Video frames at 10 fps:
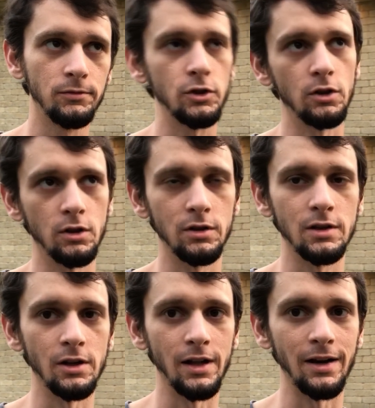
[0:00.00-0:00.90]
So you
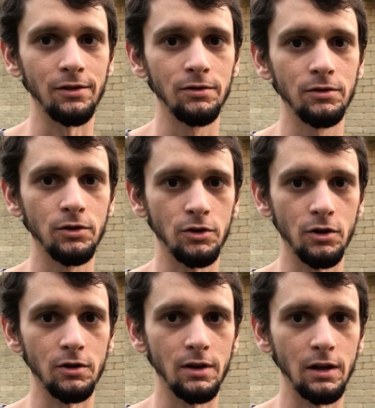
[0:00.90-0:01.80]
consider that a
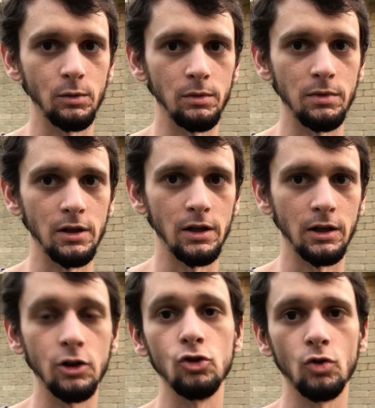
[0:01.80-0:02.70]
third thing would be
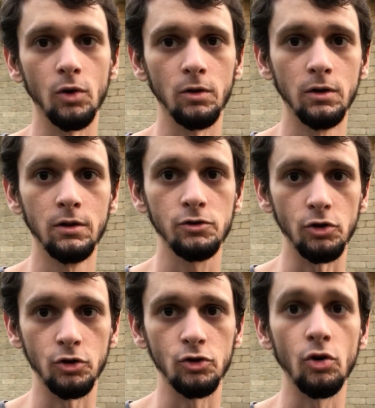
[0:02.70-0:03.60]
control.
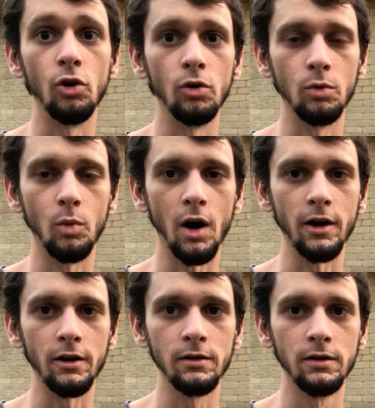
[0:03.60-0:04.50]
So control,
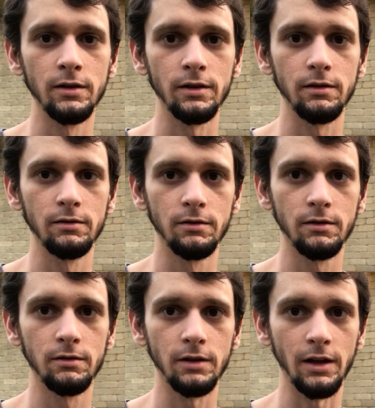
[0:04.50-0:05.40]
water,
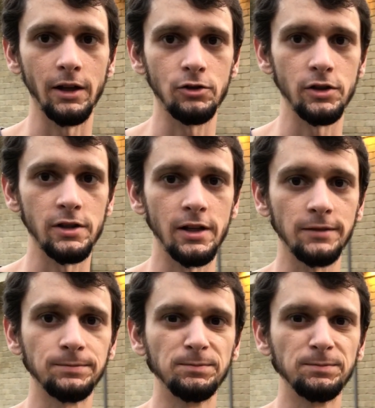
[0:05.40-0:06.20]
and electricity.